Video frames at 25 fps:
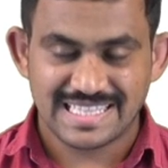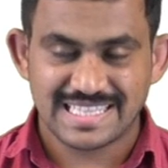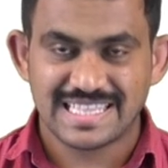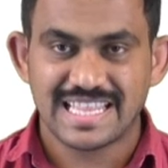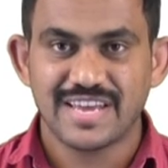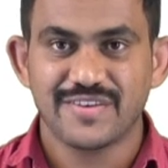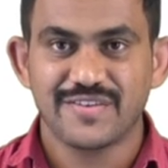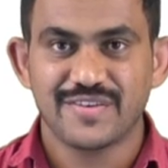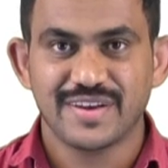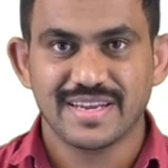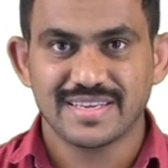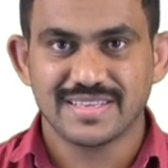
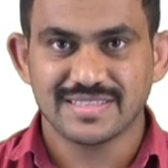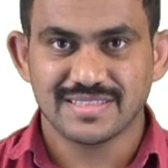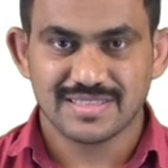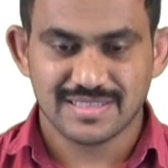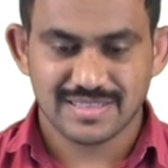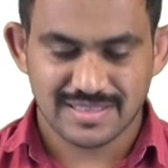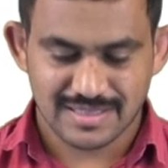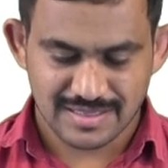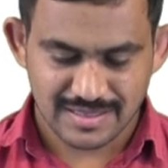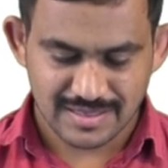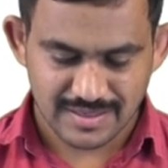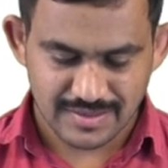
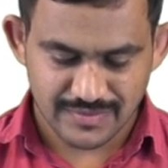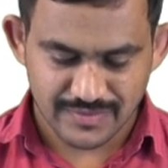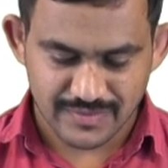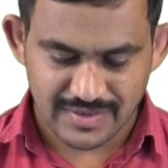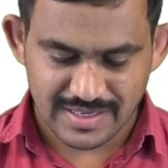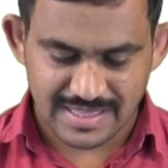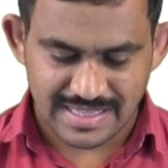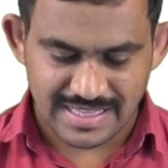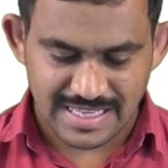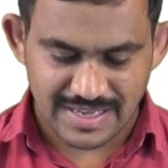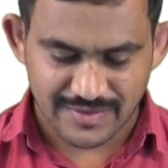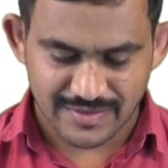Thevenin's
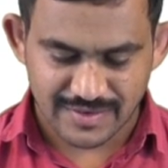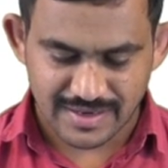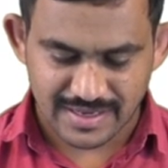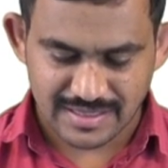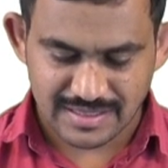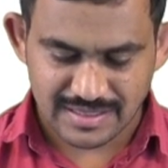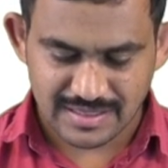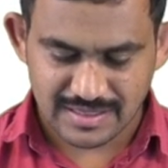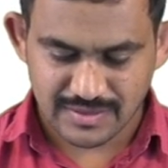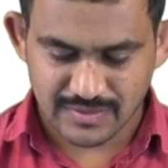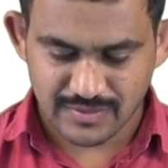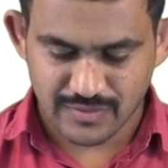
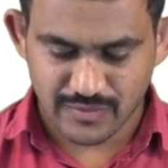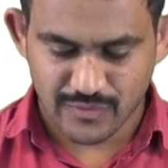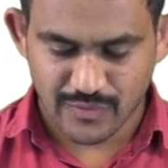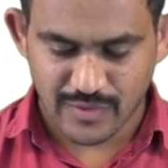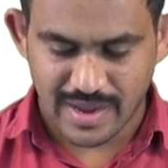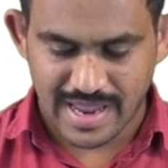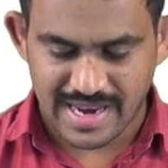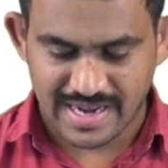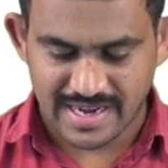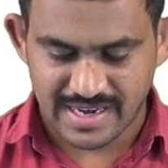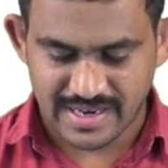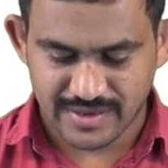
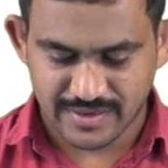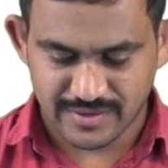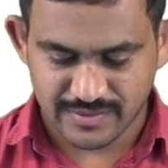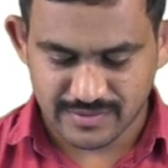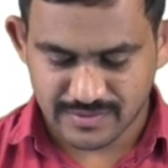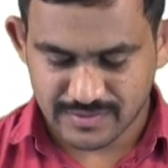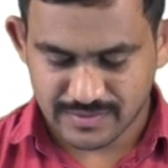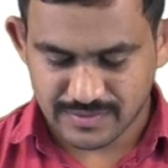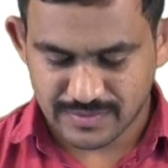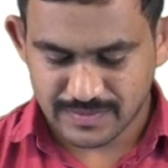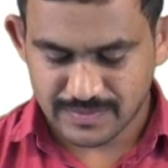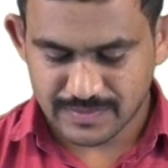value.
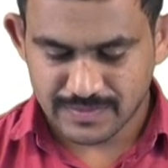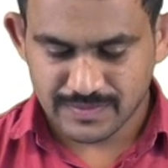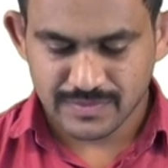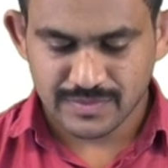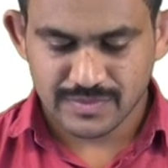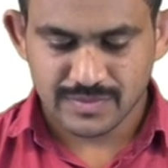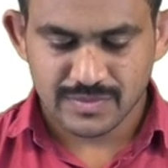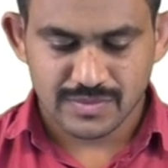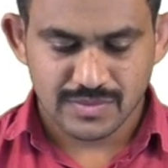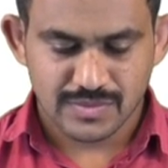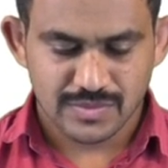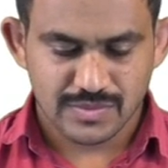
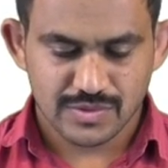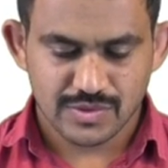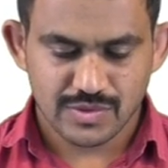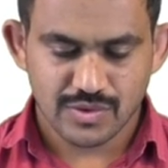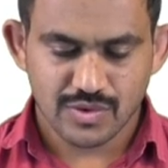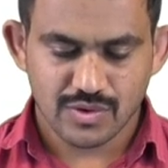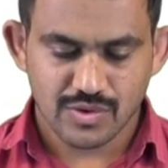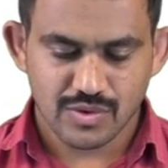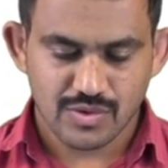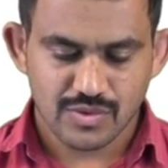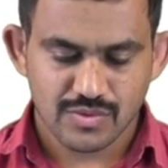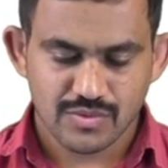
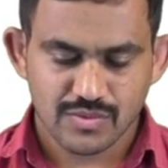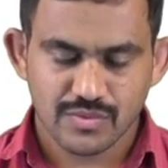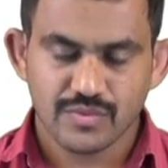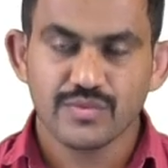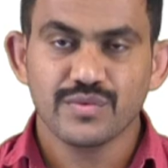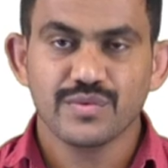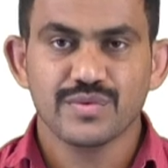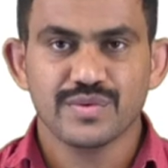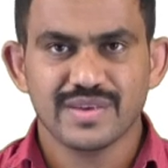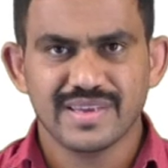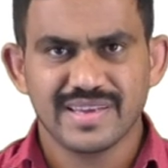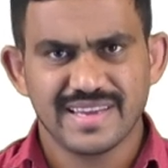So
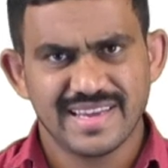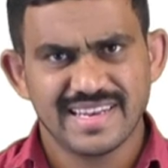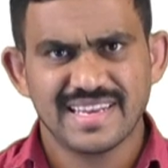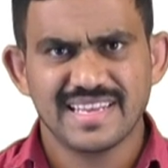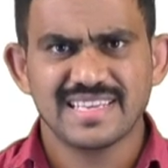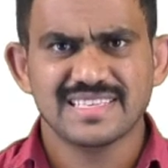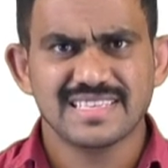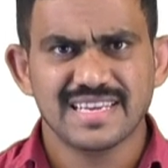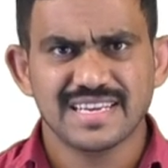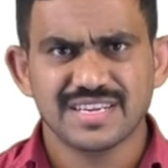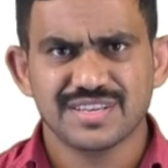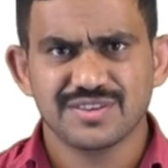
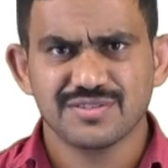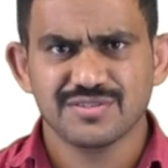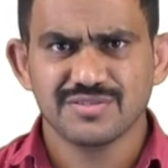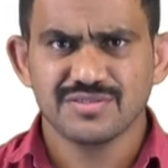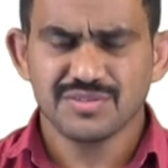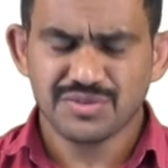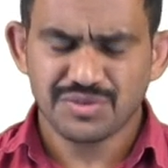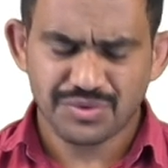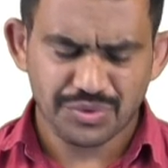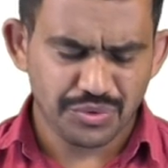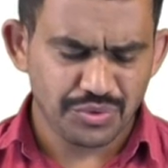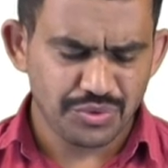any circuit,
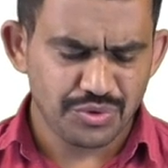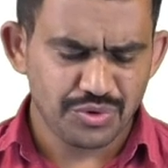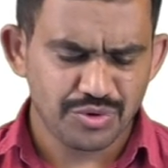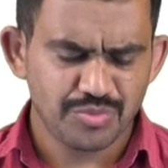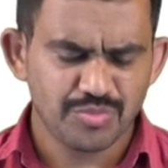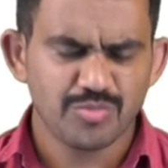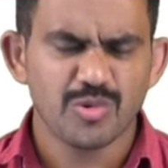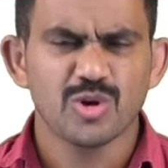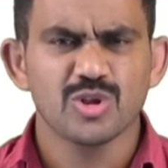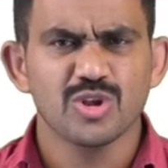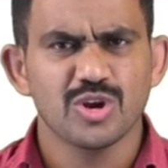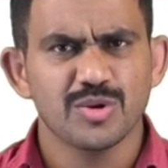
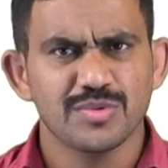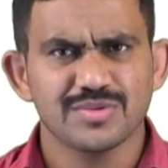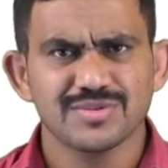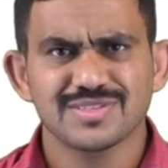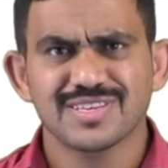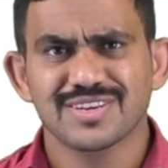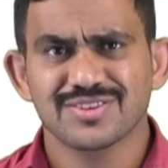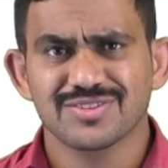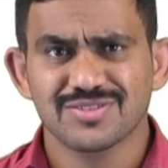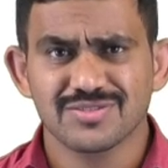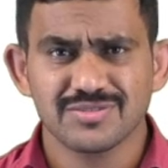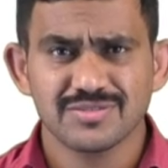don't bother about
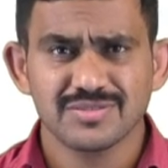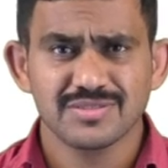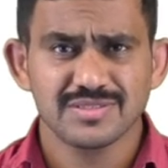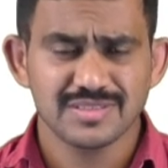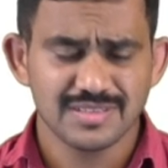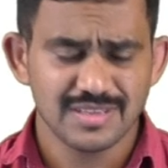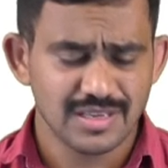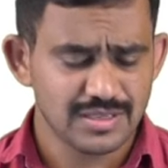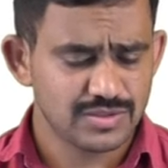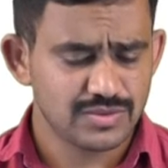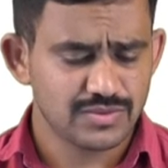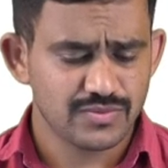circuit,
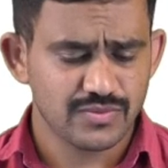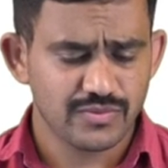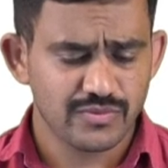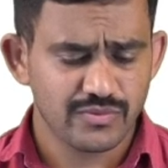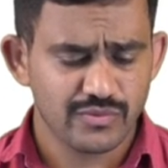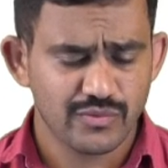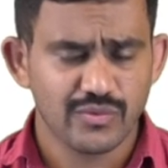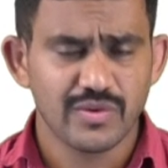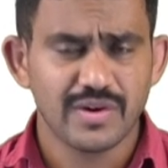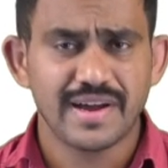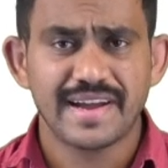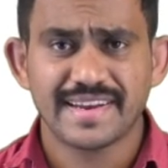just
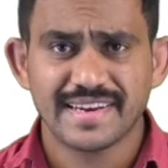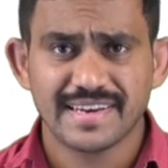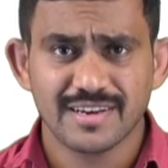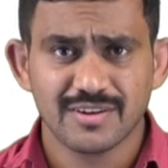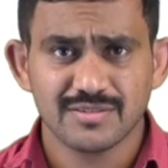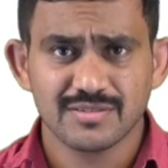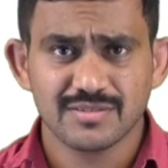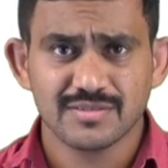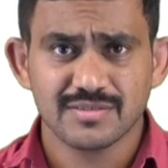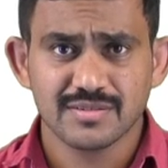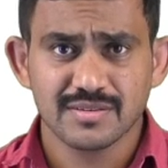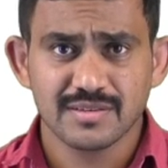find
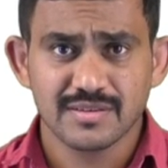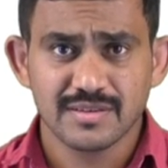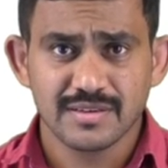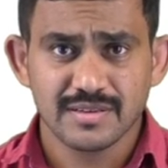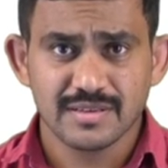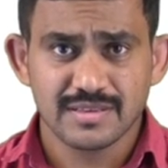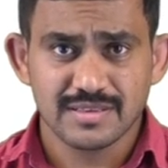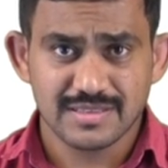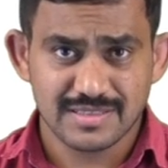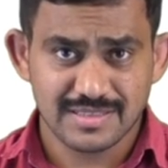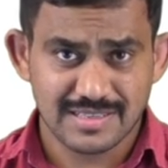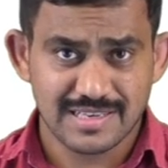out
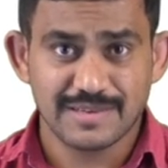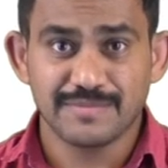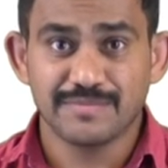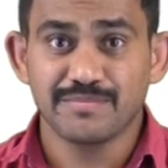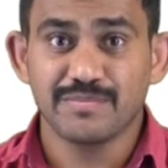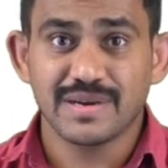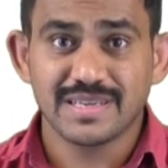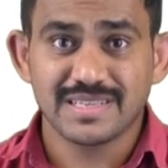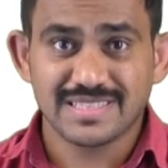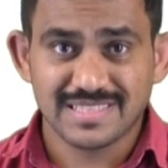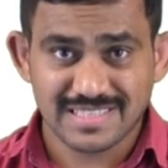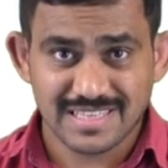
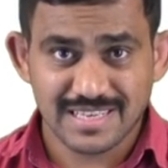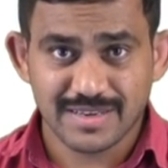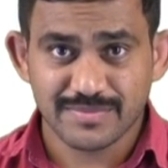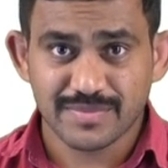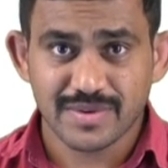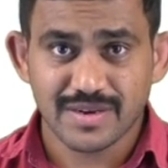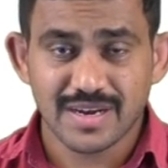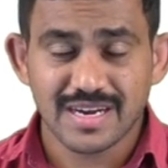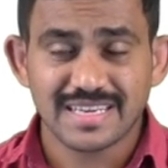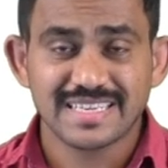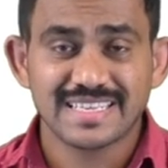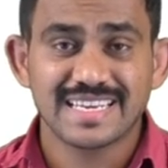step by
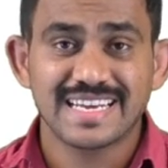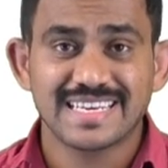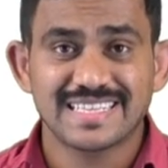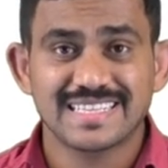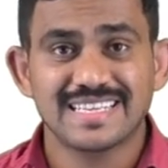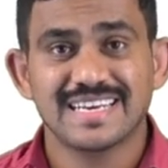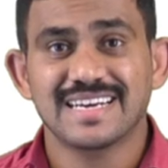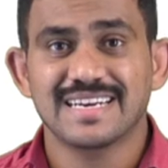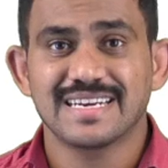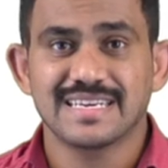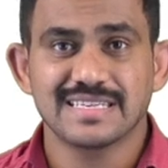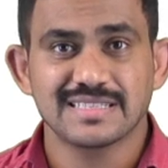step and get
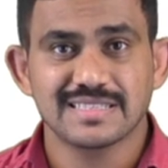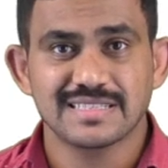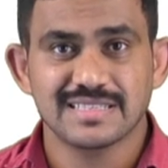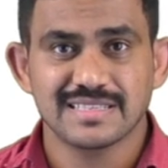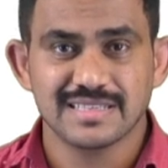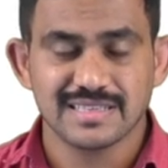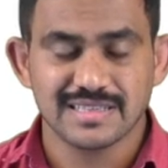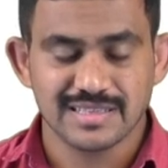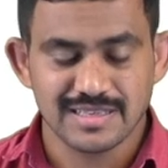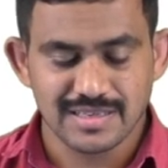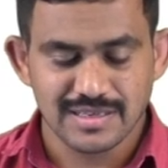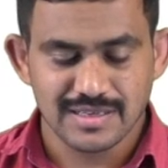the
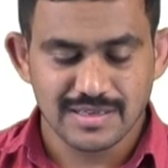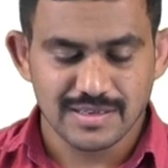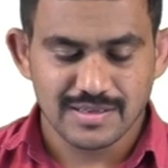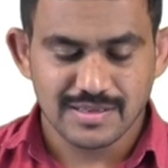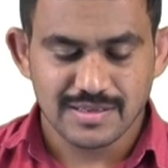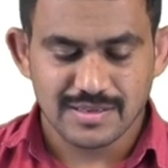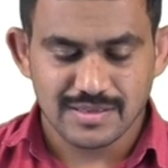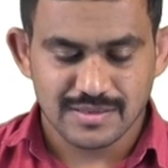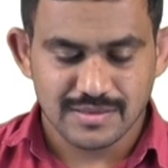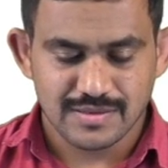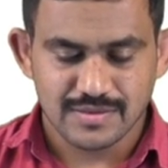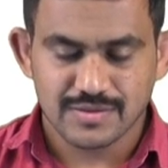answer.
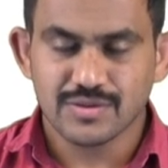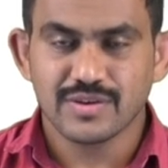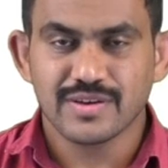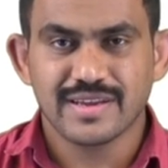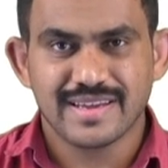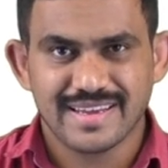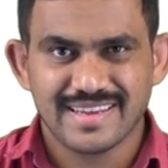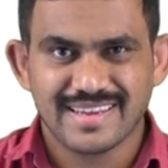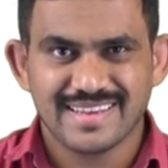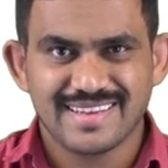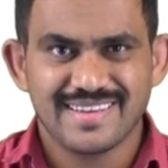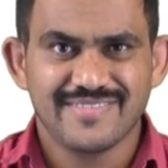
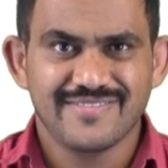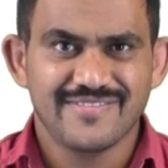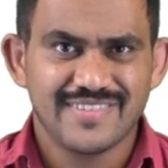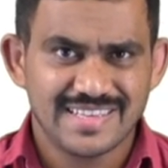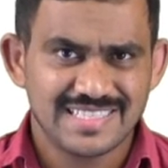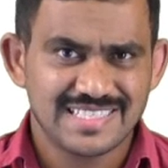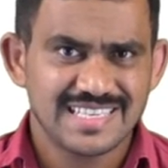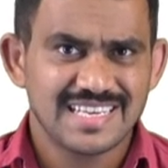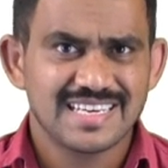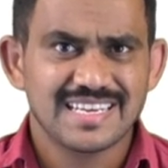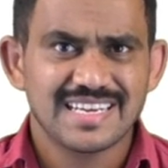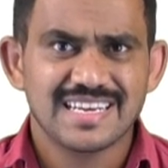So
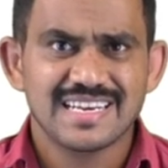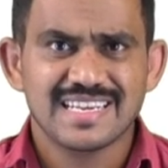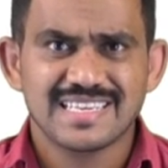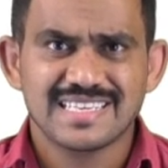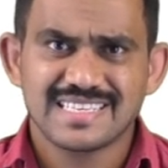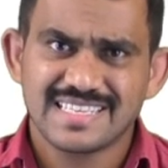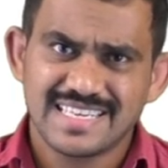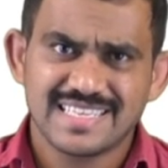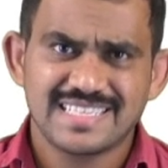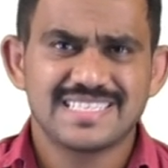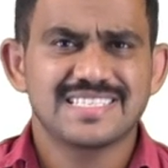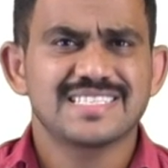
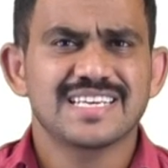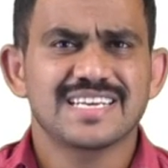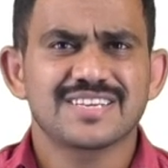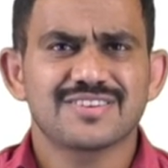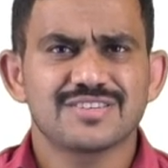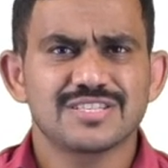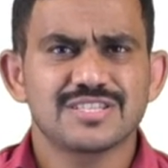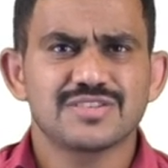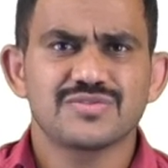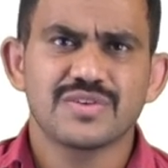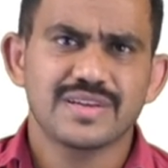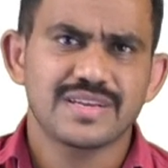generally DC
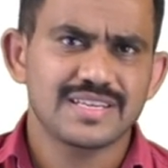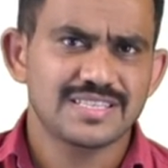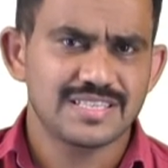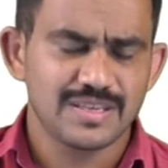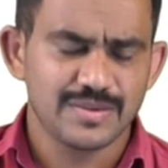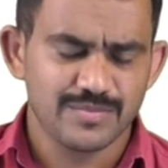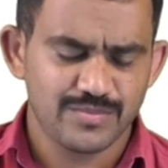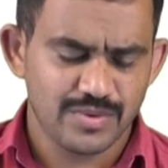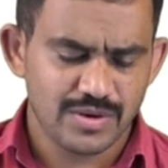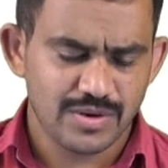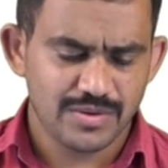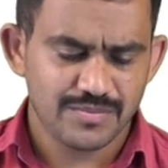circuit is very
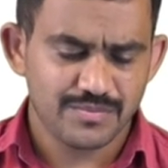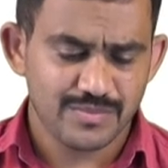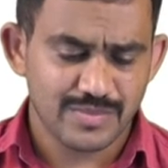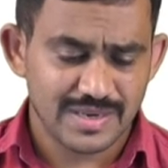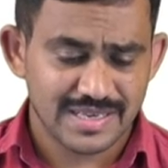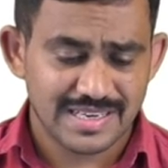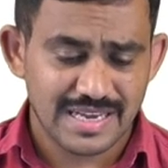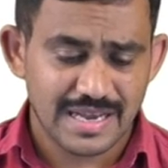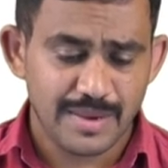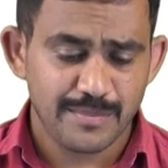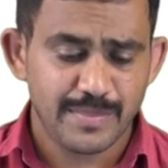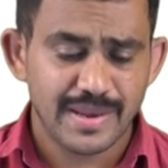simple,
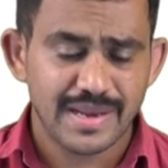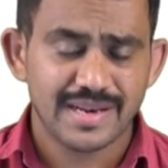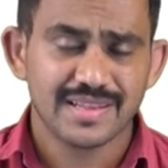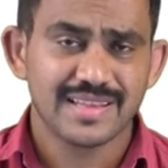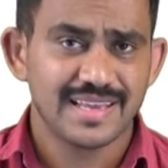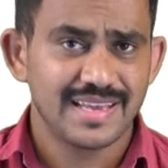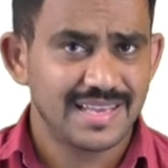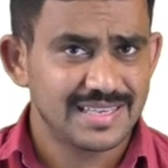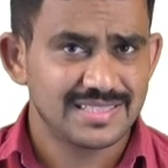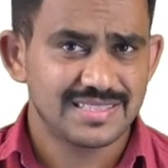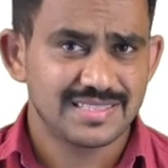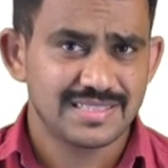but
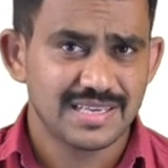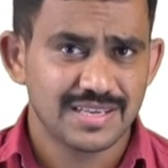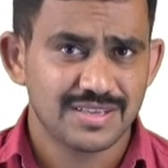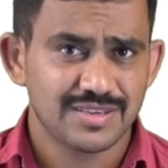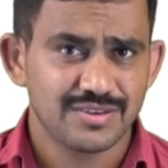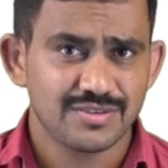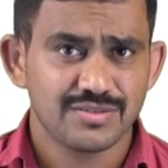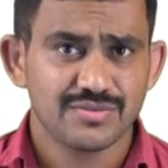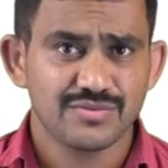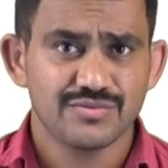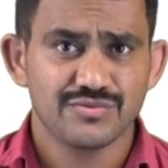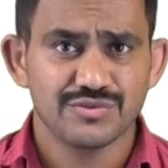comparing AC
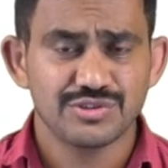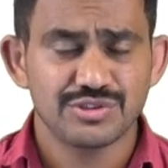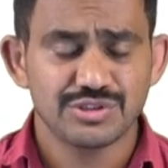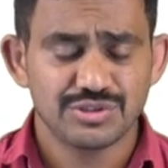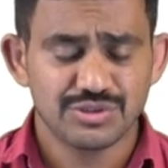circuit, we